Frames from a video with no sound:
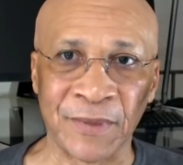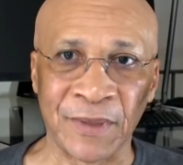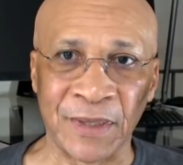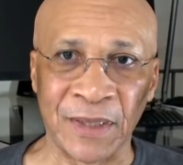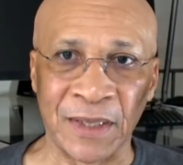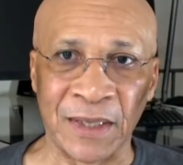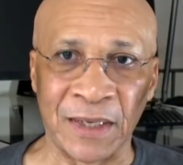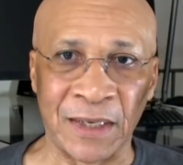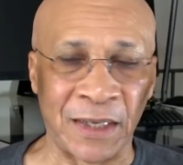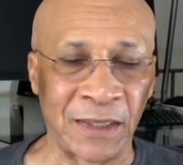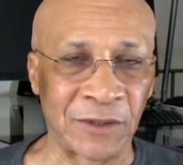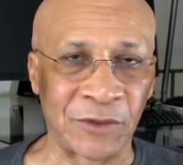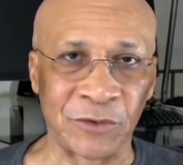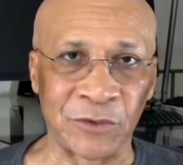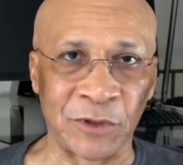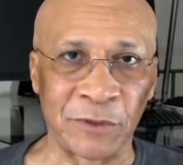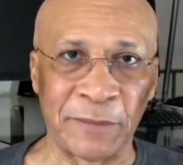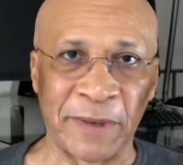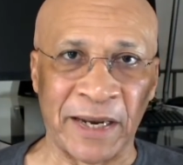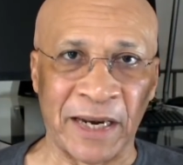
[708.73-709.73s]

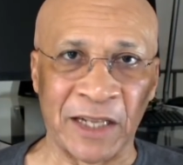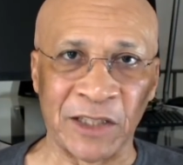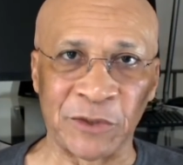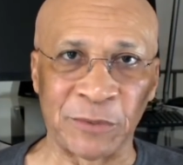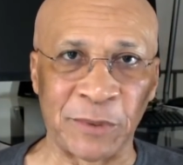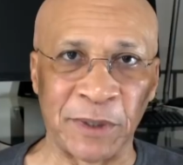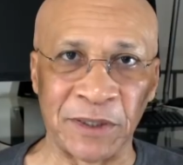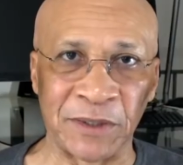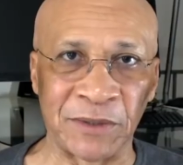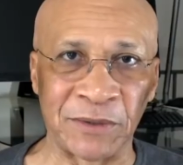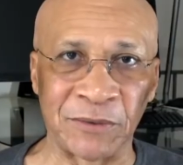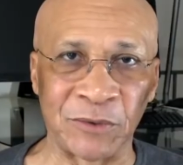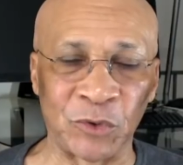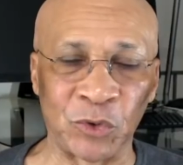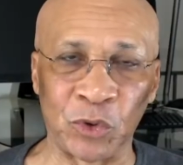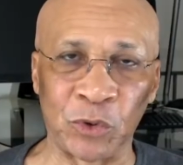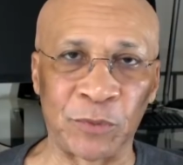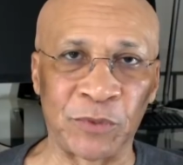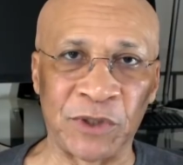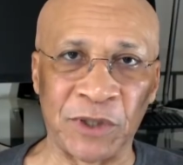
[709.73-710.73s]
electoral management
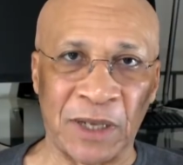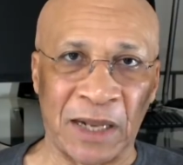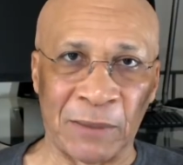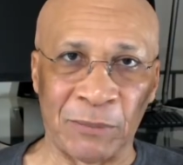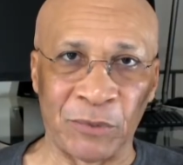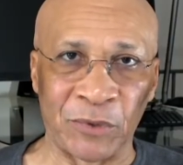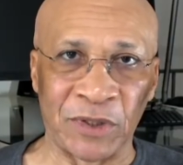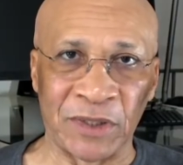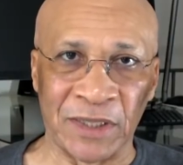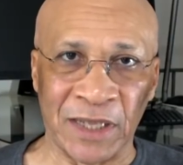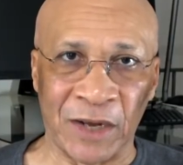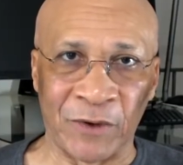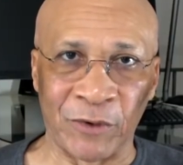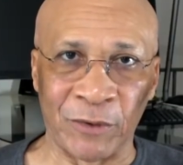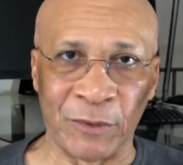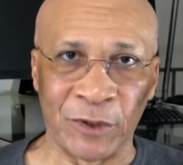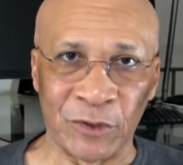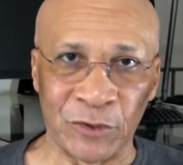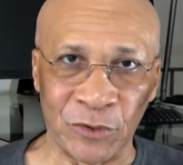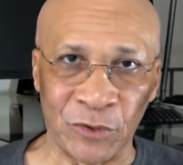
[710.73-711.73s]
groups, I'll put it that way,
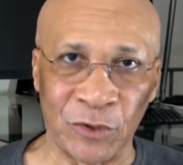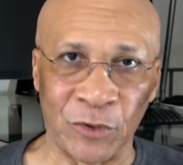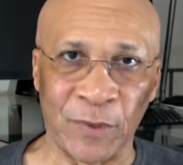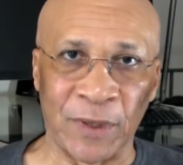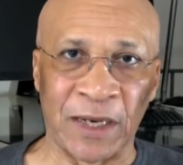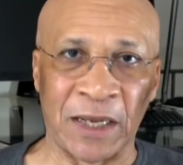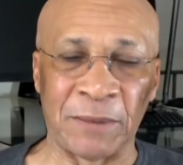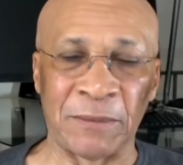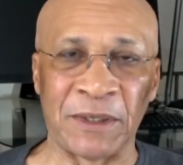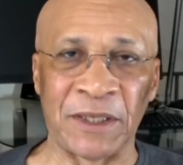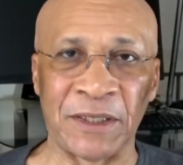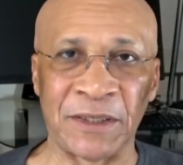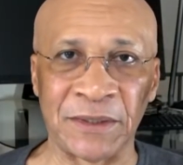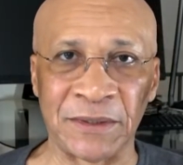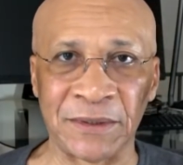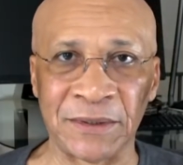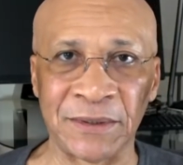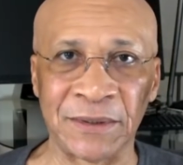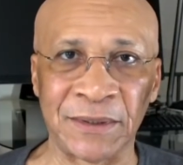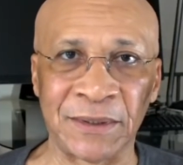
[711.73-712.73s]
but you know what I
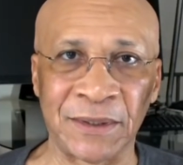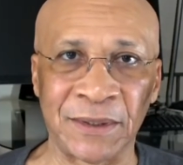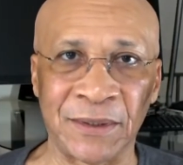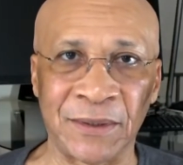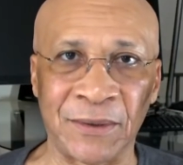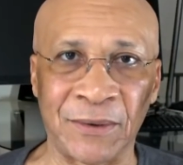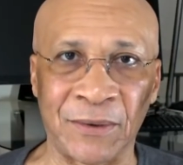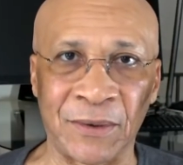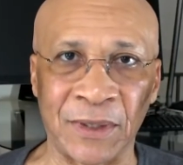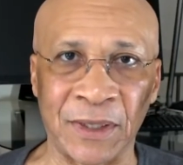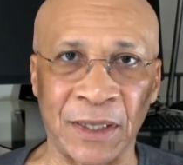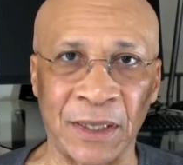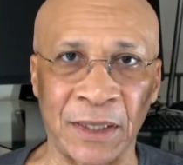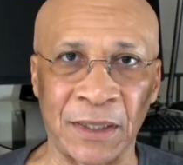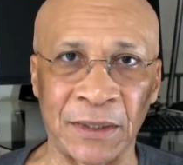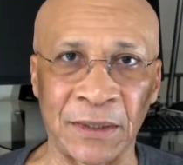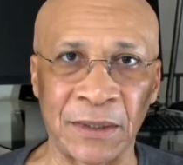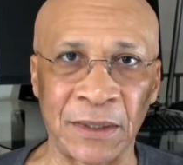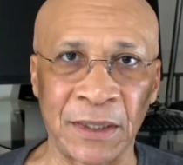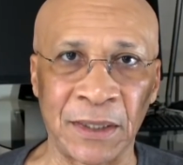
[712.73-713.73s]
mean,
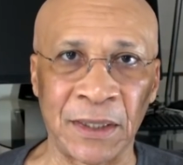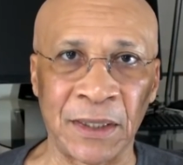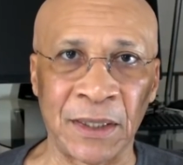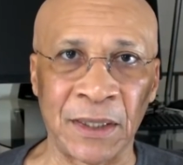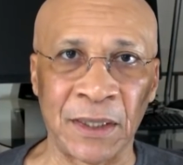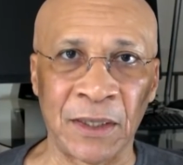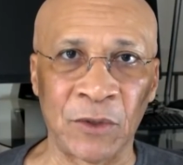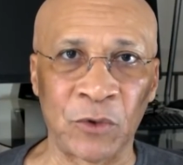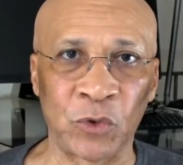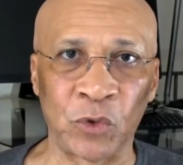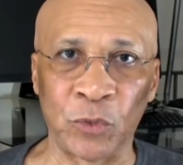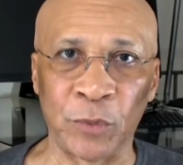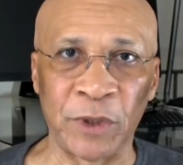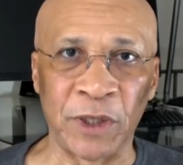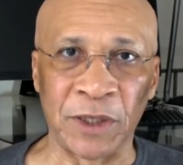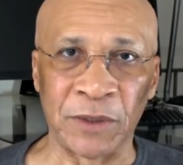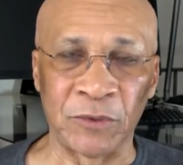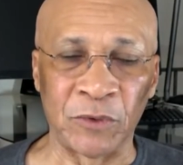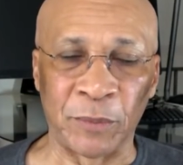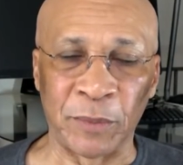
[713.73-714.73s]
okay? To
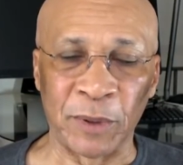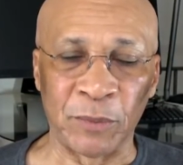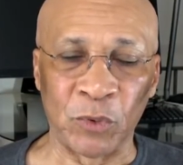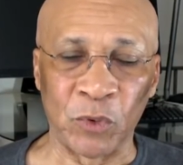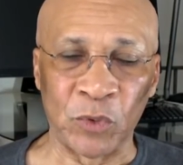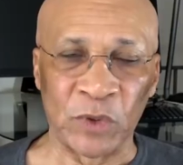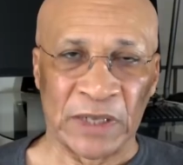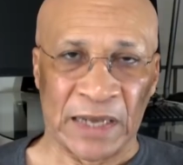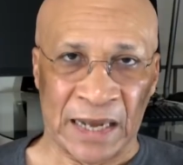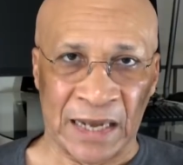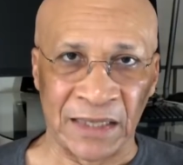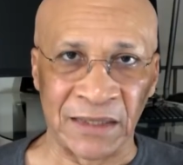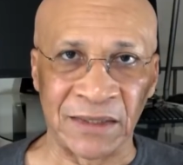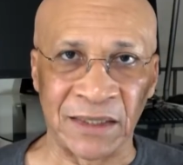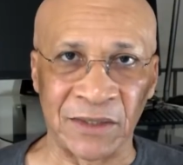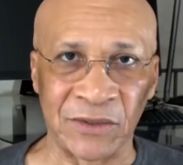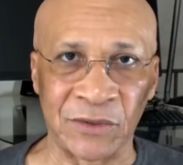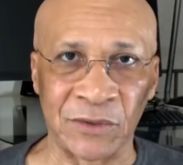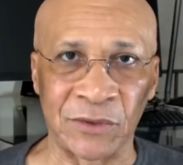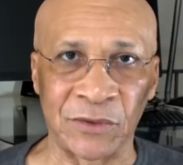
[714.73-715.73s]
be people with
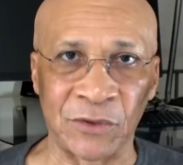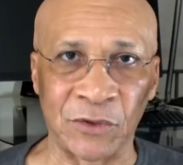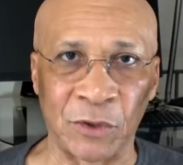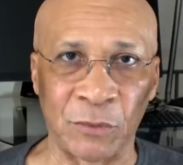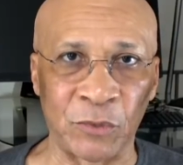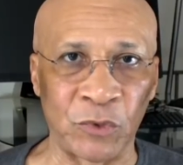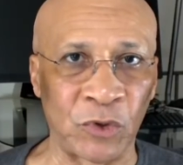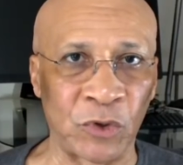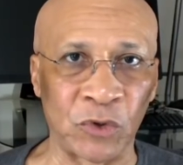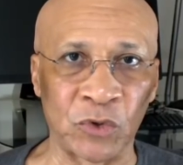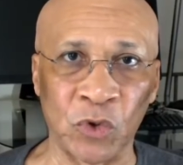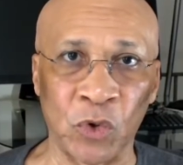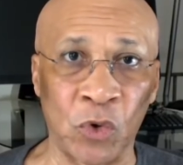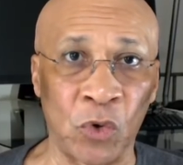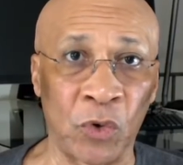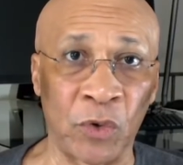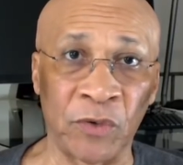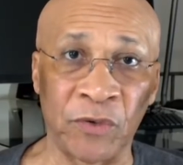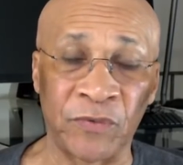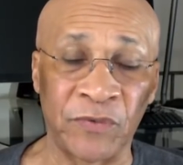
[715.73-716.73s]
access to those computers,
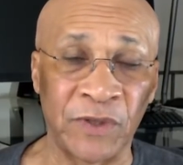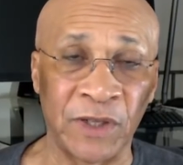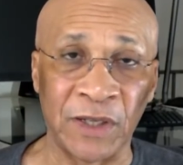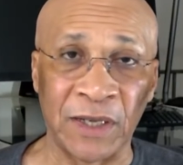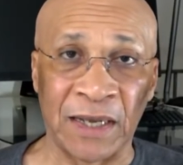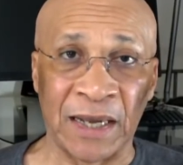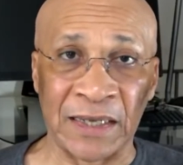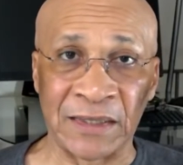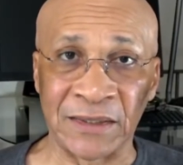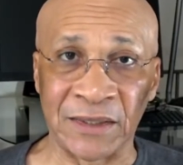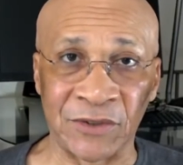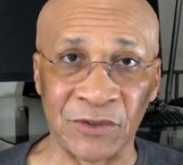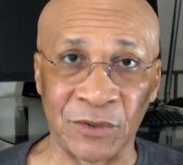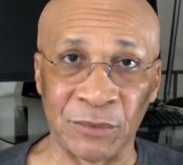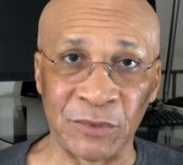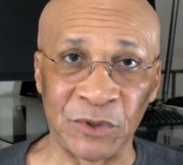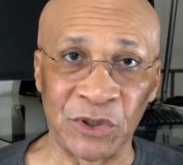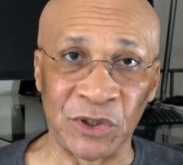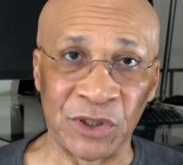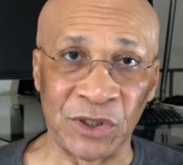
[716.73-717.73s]
or if they access the
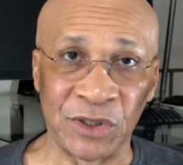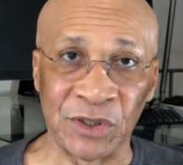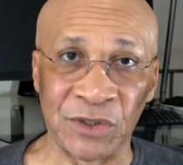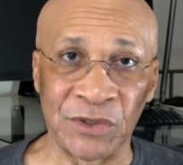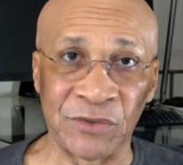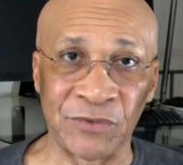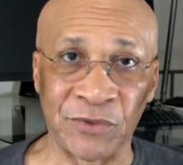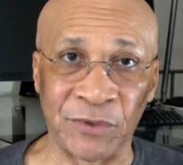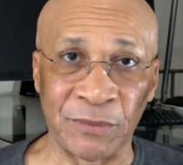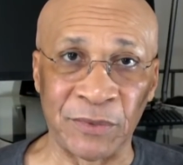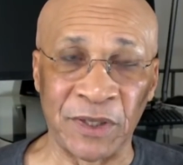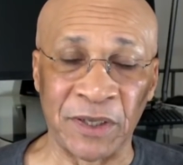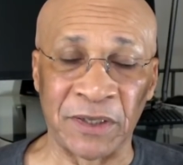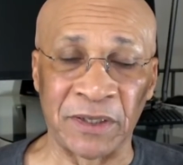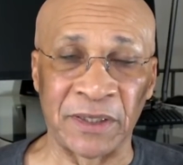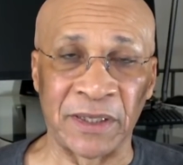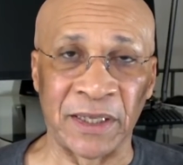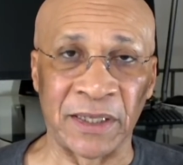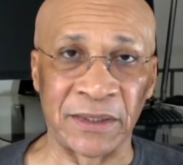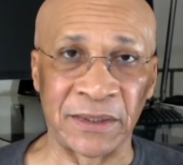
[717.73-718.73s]
machines from the
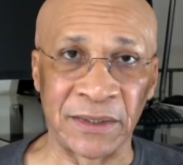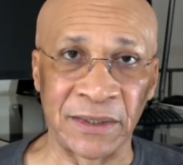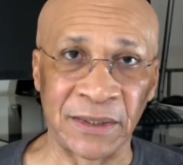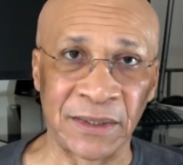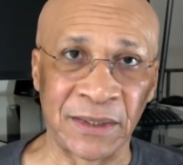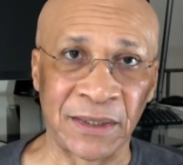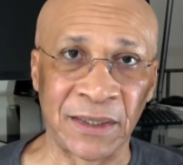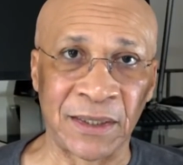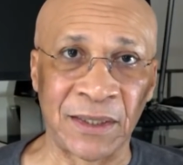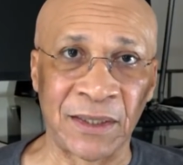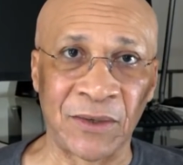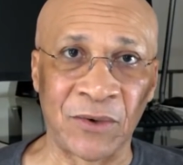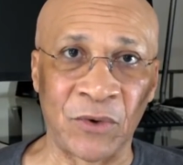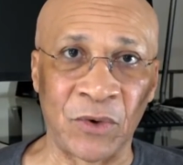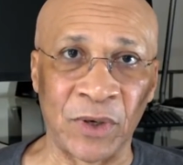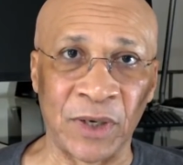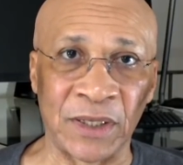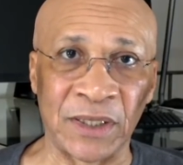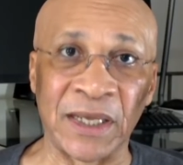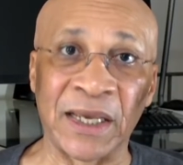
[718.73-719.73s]
internet,
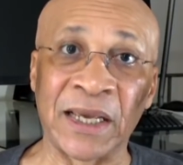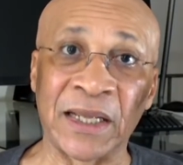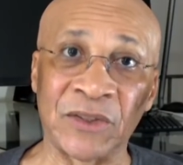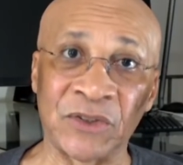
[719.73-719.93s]
okay, they can